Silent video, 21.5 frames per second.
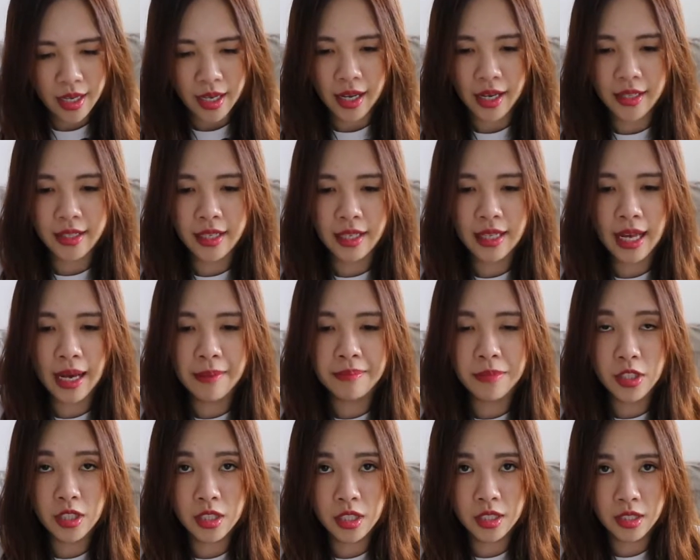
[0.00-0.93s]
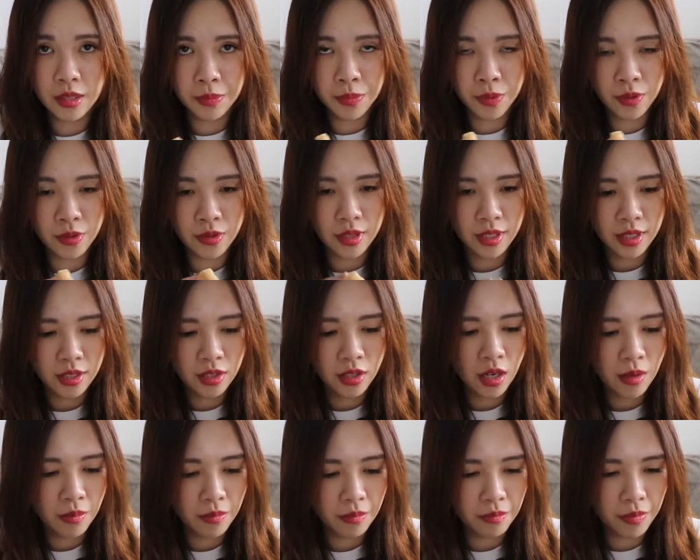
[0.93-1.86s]
And then I'm just going to put the
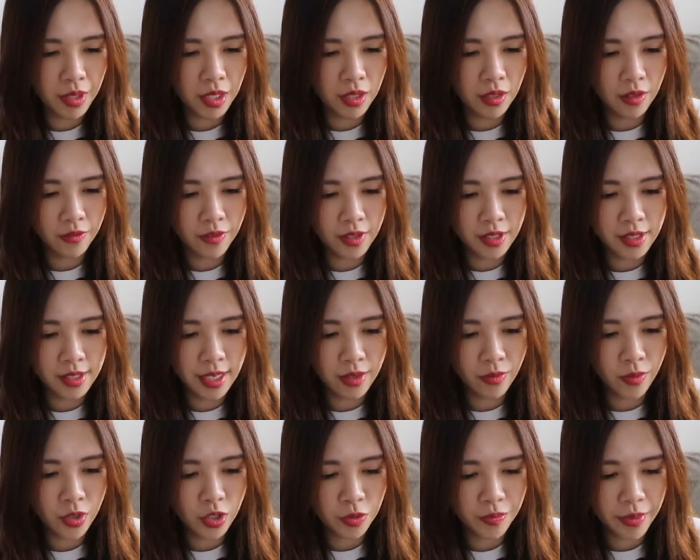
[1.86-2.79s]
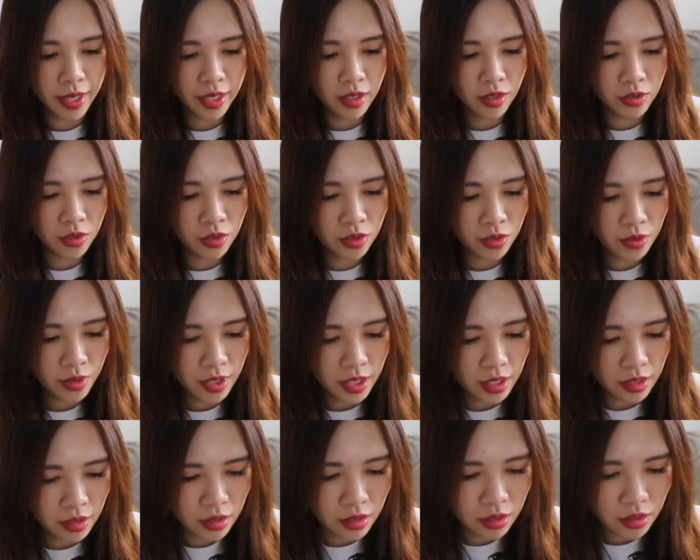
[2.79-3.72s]
top bit of the sandwich back onto
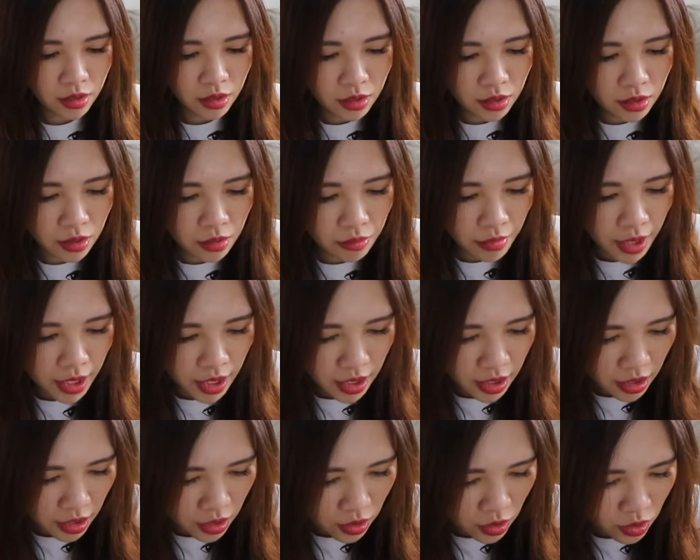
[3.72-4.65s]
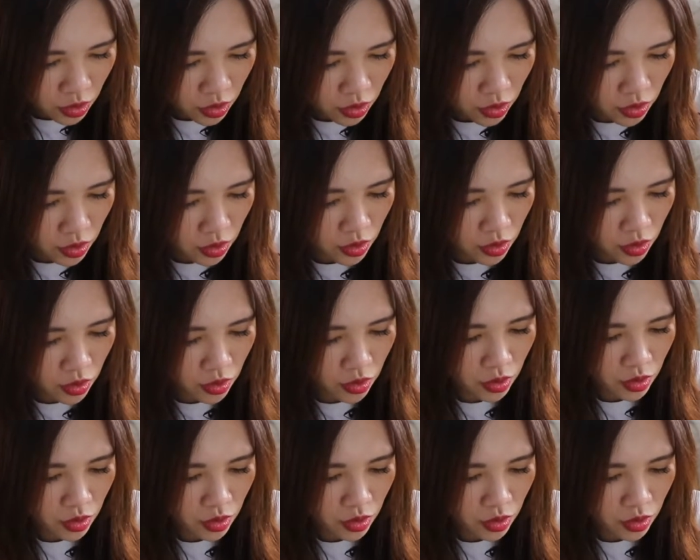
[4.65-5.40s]
it to make it into